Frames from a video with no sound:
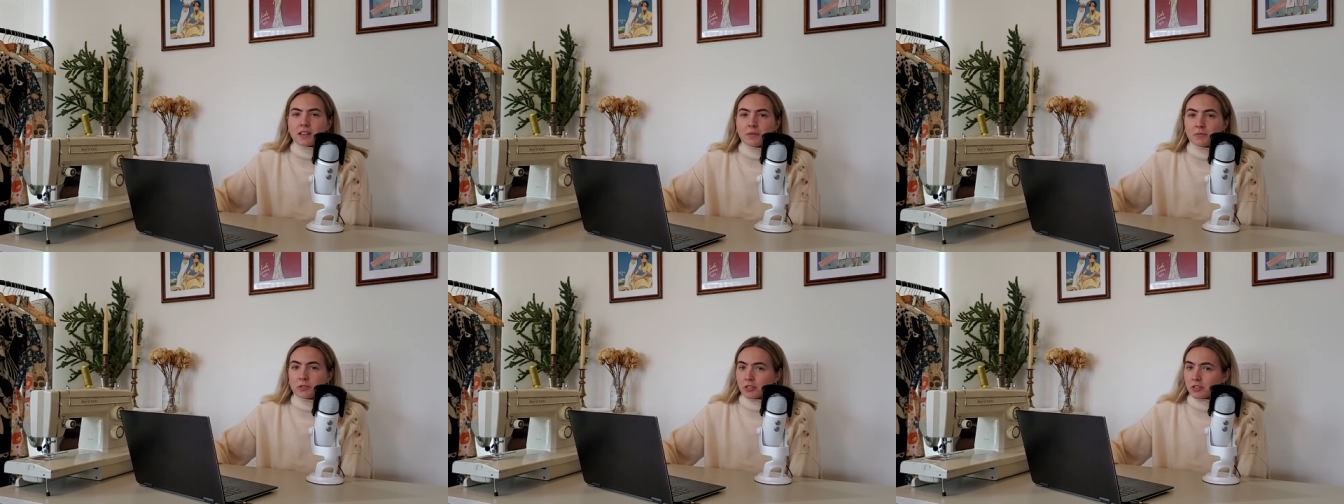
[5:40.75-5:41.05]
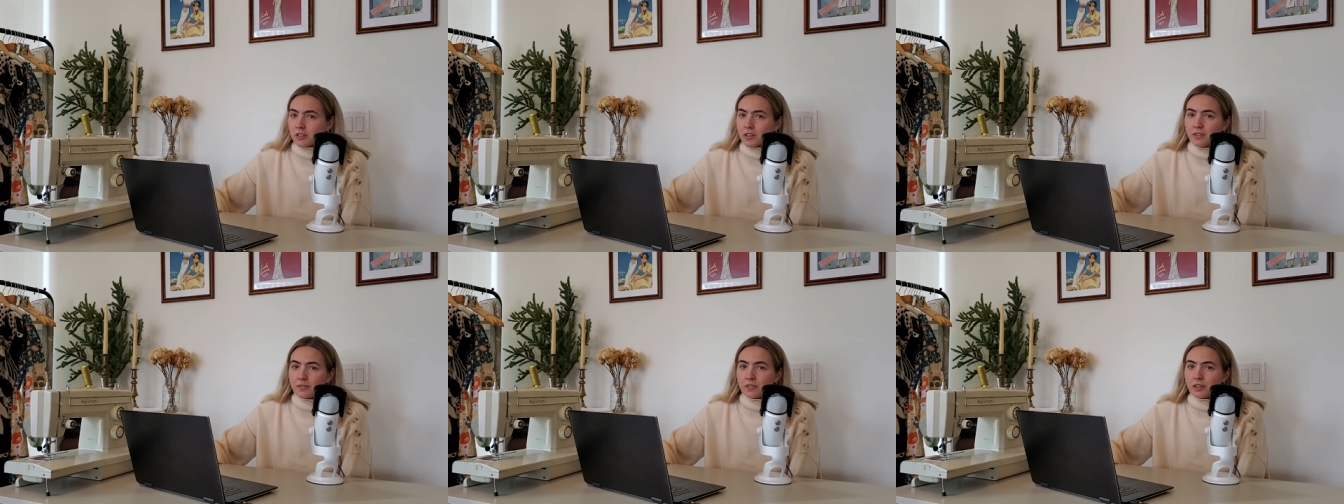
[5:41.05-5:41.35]
I'm
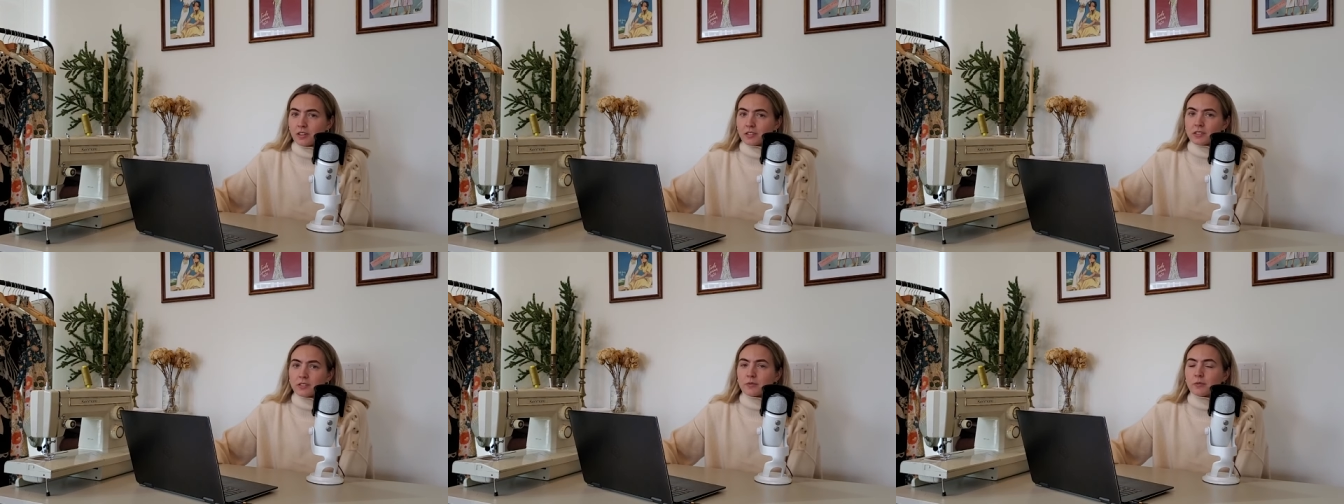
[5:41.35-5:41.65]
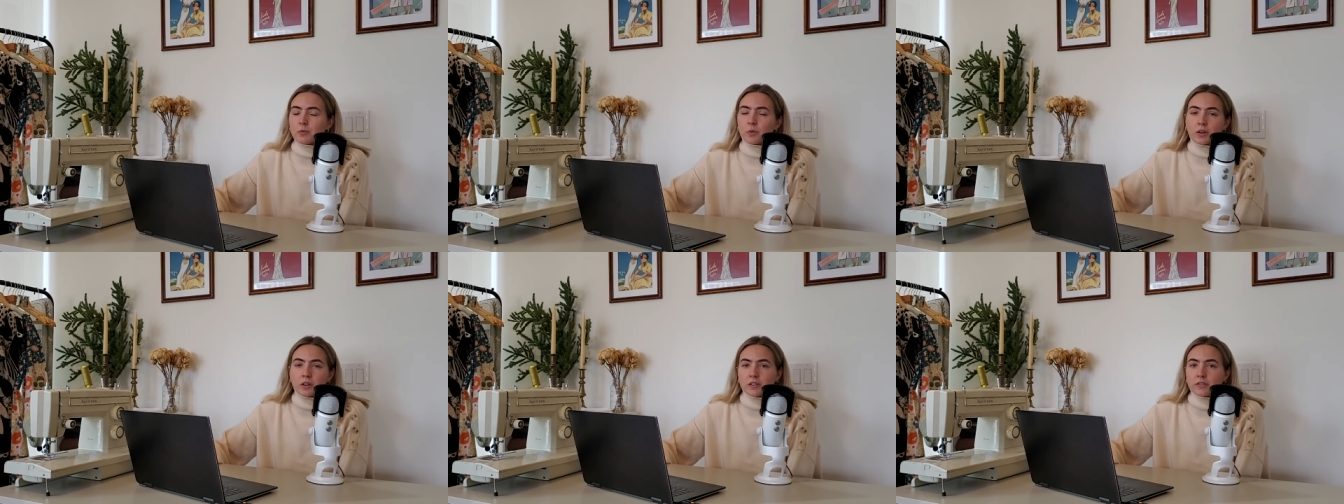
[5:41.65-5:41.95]
sure they have lots
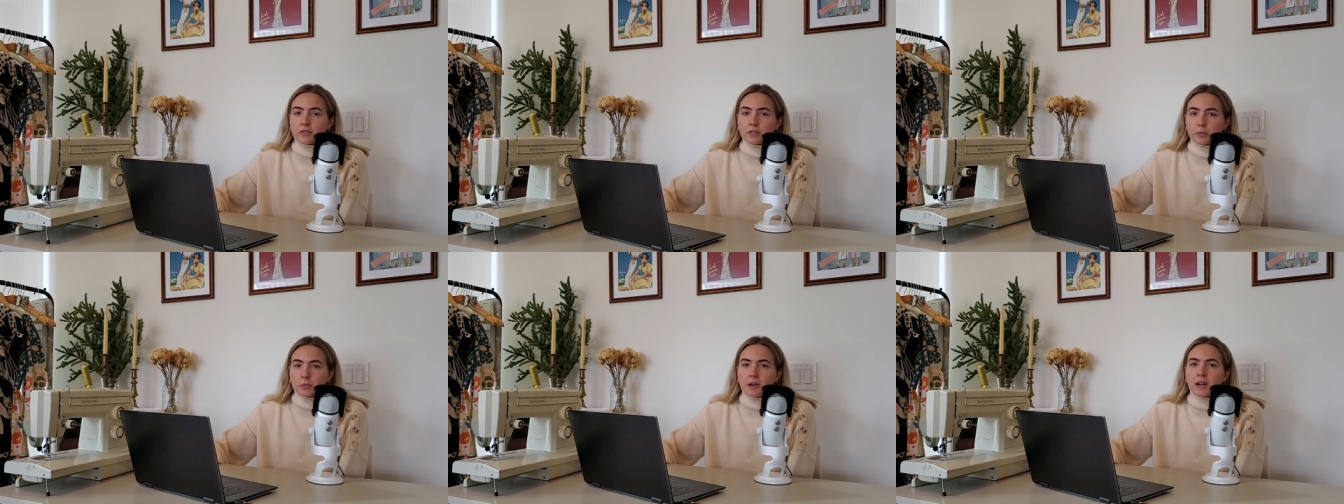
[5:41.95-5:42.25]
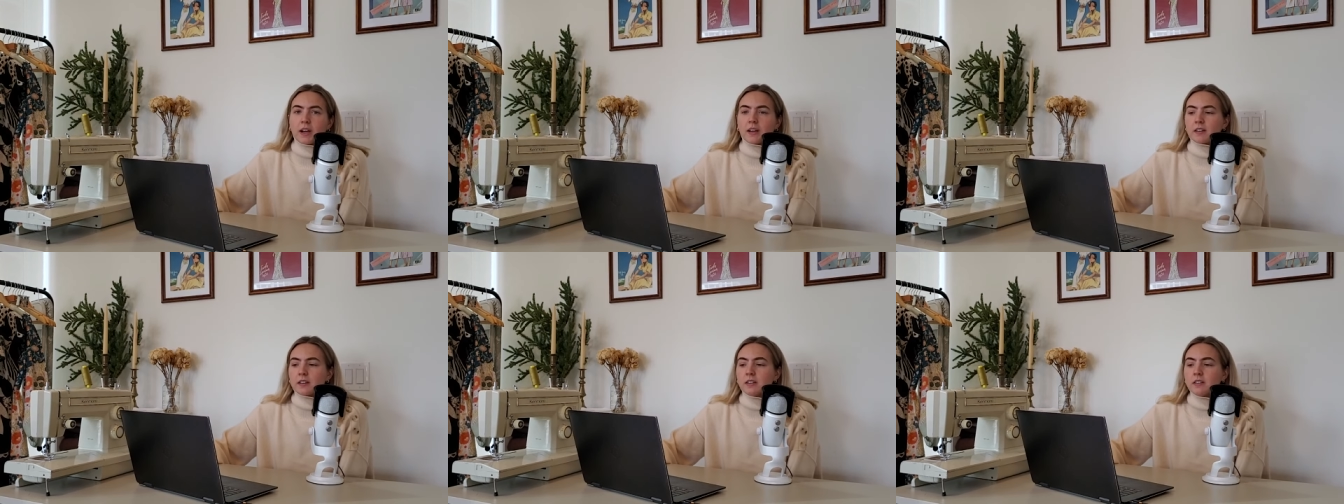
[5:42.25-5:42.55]
of wonderful
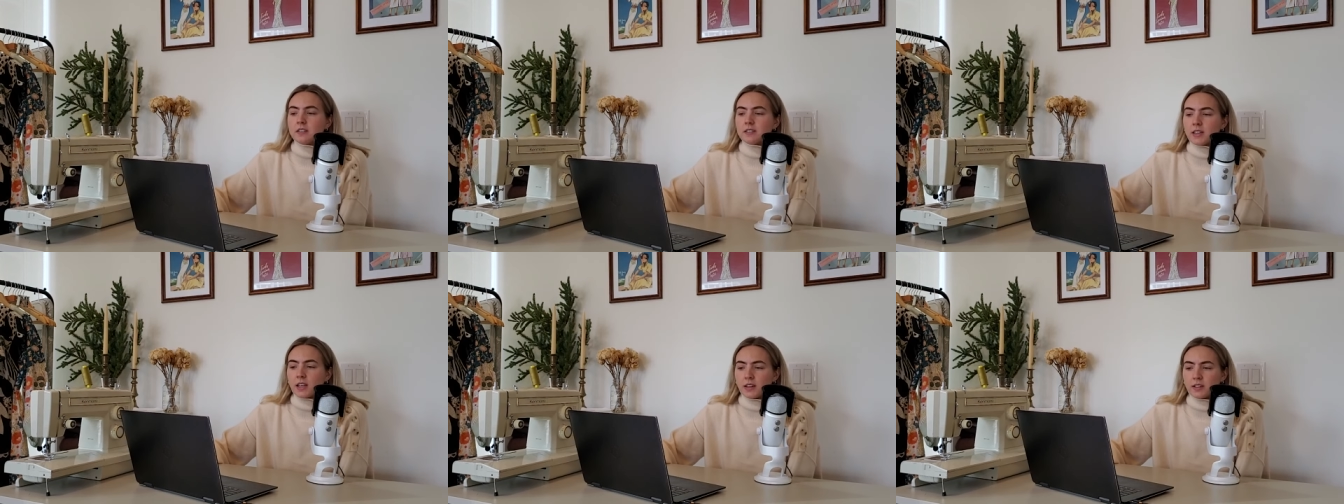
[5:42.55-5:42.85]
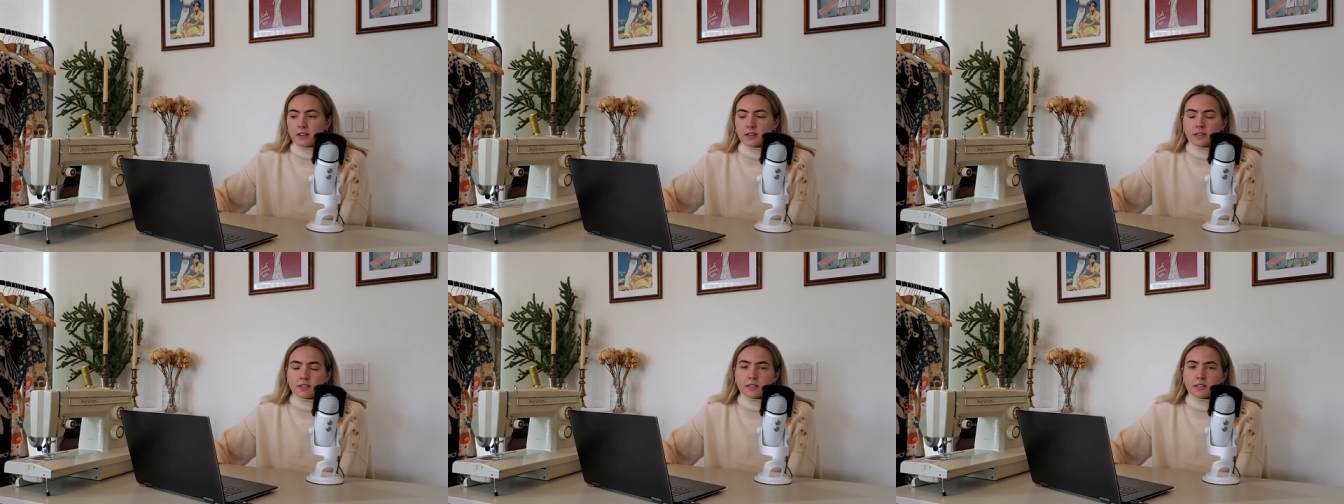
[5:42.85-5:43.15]
patterns
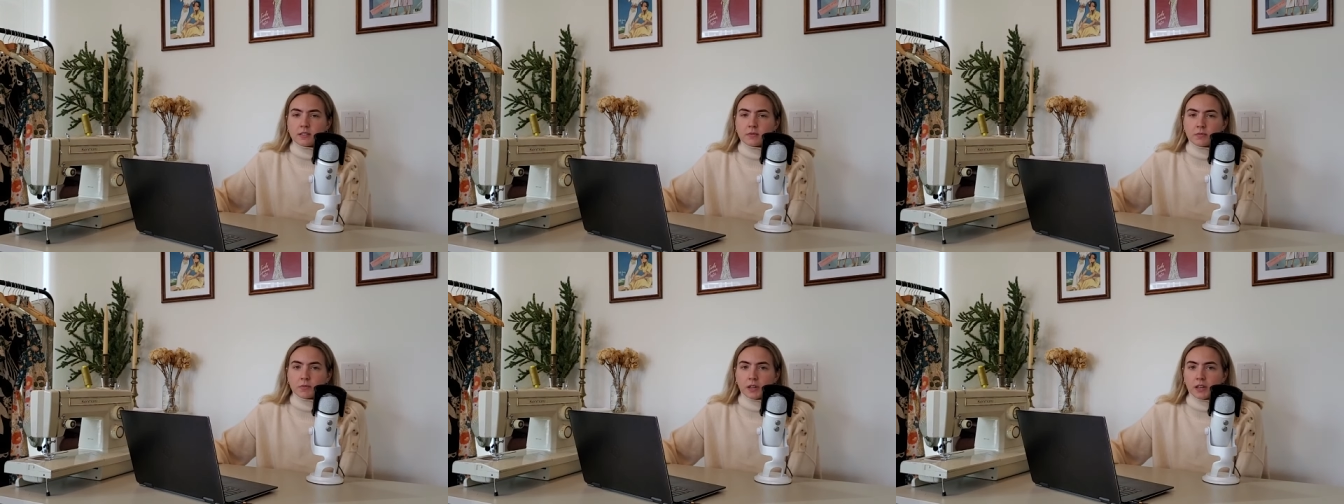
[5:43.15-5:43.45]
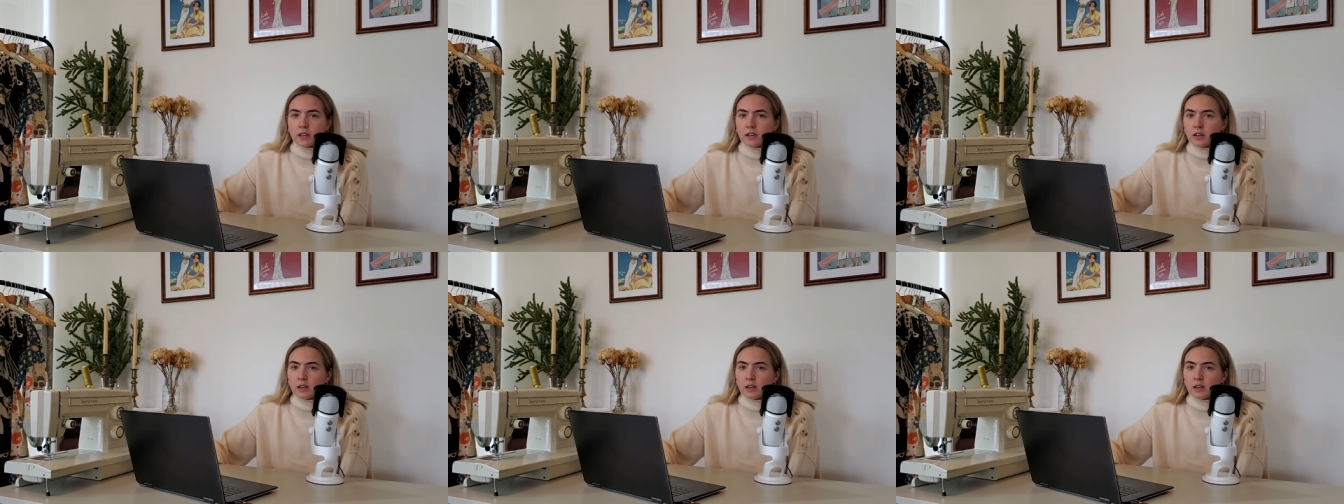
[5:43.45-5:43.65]
and they seem like